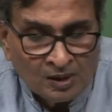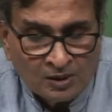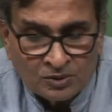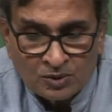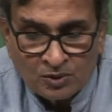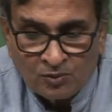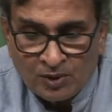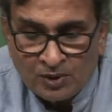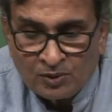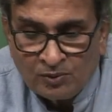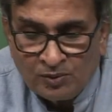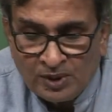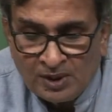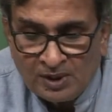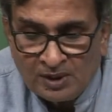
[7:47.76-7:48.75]
So what do
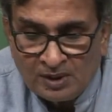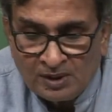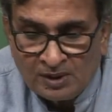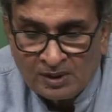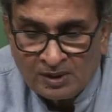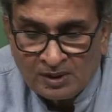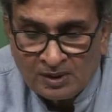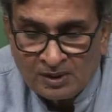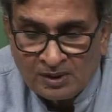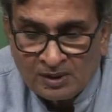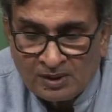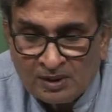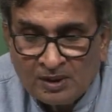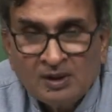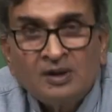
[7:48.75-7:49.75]
we
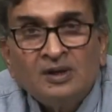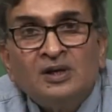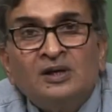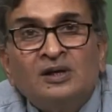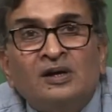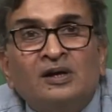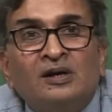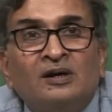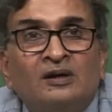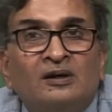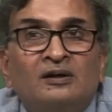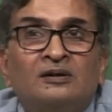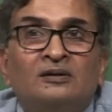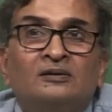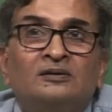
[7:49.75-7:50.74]
learn here?